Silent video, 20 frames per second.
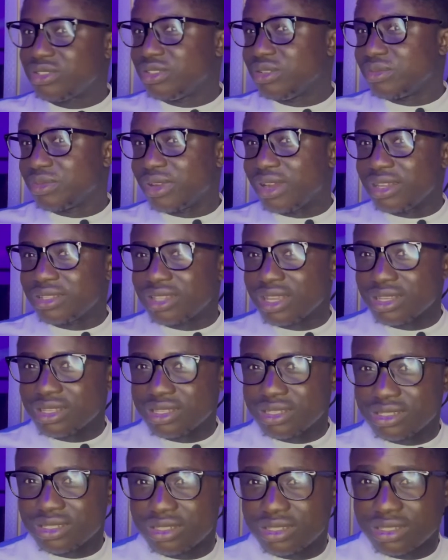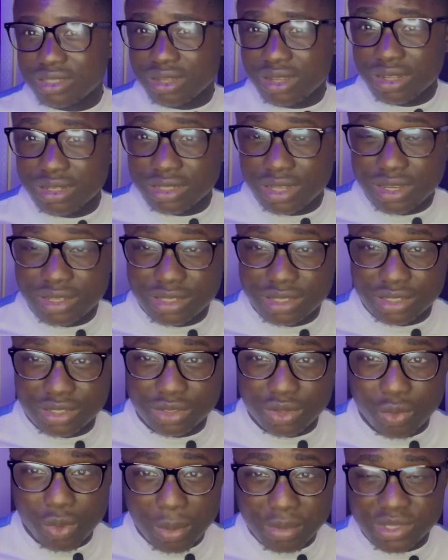some characteristics
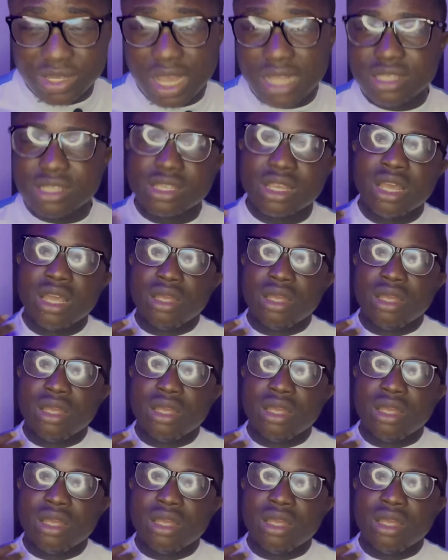in your website